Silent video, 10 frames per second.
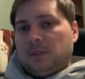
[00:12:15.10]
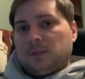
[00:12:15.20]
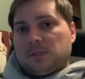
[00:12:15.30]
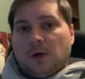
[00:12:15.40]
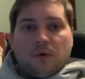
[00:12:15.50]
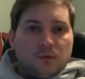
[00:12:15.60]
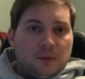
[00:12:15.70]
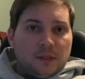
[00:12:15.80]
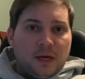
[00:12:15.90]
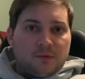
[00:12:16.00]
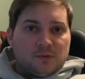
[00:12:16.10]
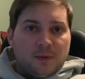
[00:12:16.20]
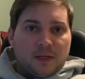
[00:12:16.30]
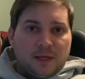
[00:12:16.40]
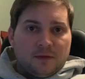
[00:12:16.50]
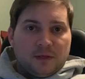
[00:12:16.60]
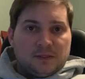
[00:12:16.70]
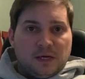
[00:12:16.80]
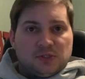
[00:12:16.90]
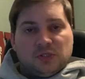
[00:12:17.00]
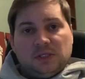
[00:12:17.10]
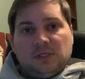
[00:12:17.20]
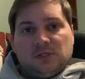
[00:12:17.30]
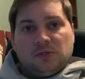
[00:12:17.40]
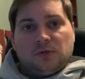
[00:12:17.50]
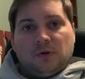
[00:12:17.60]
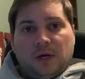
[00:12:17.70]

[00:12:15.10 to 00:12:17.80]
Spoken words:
So in that respect, I think it's actually easier.